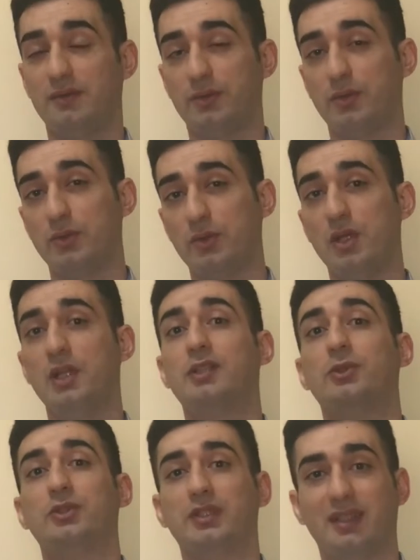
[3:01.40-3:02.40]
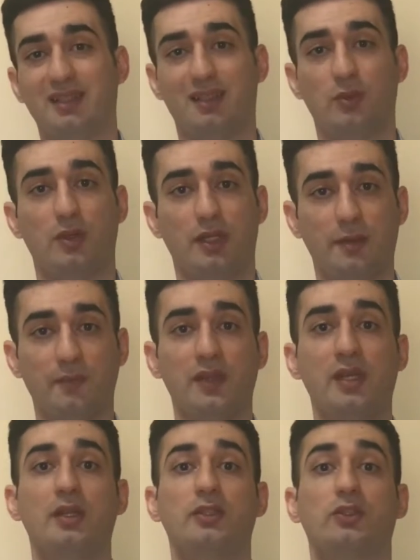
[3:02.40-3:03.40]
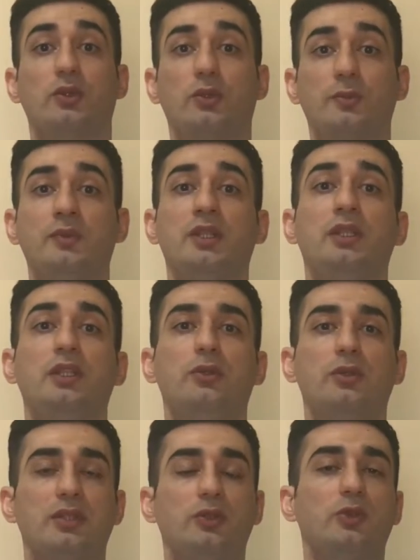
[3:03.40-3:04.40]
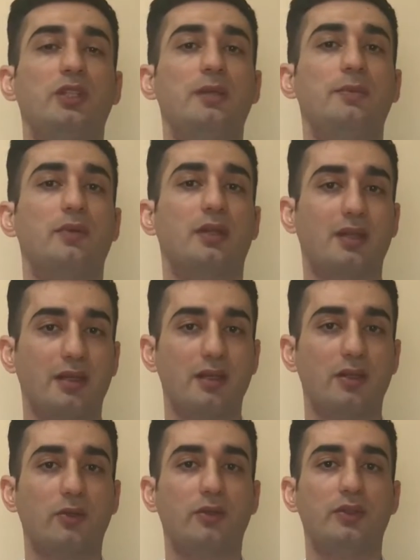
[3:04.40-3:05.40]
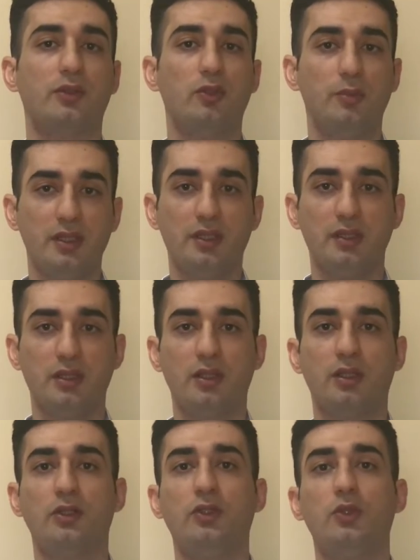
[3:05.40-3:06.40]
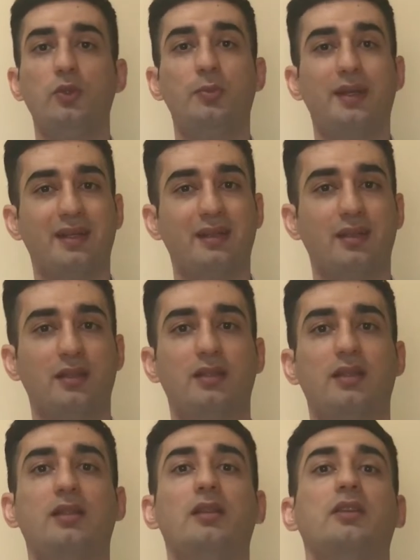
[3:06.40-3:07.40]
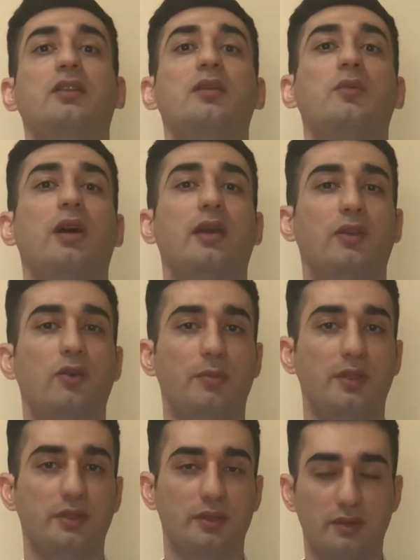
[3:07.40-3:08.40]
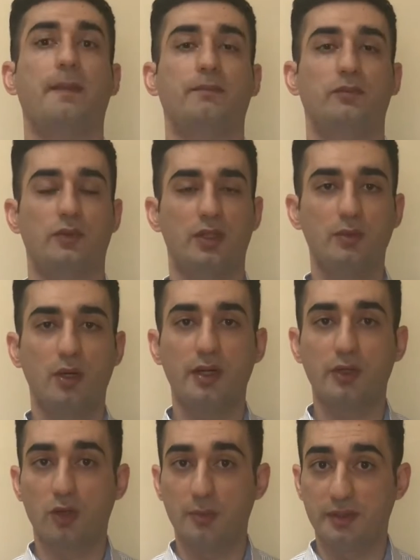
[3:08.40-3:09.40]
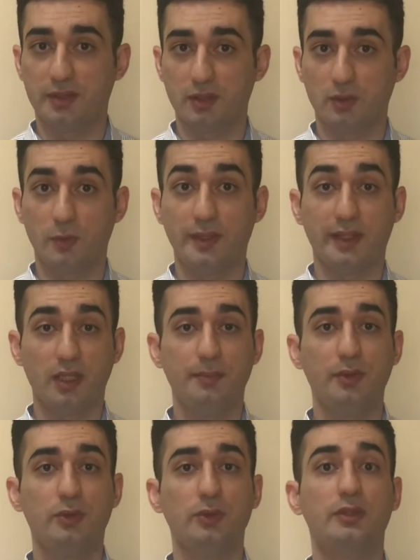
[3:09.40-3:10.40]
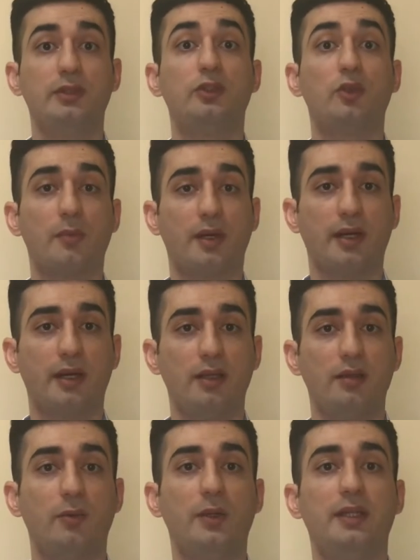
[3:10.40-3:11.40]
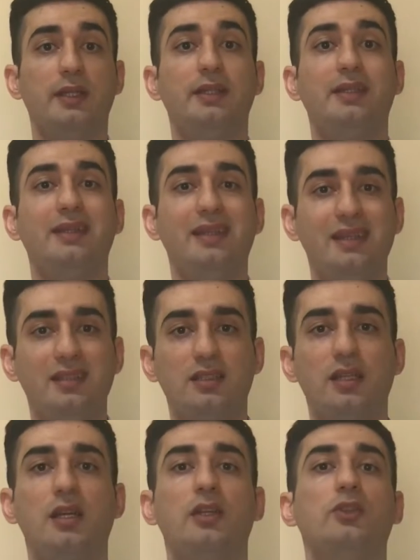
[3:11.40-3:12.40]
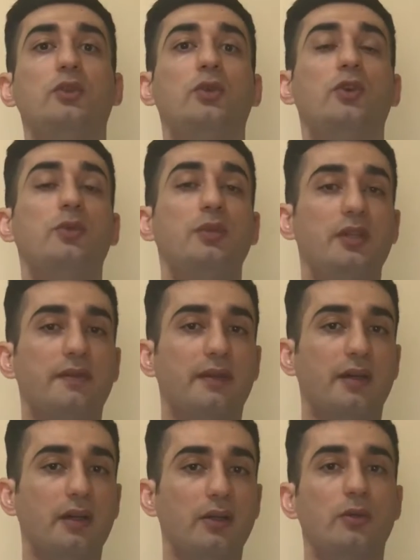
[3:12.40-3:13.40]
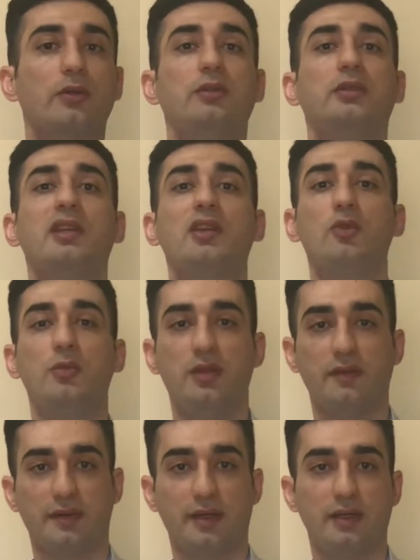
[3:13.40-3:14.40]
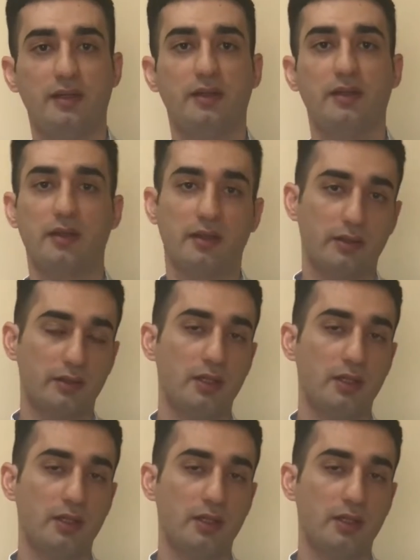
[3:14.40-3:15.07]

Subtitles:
for you to sell that wine. So in order to keep an eye on the humidity, you better get a thermohygrometer. Thermohygrometer will help you to determine whether it needs to humidify or dehumidify the air.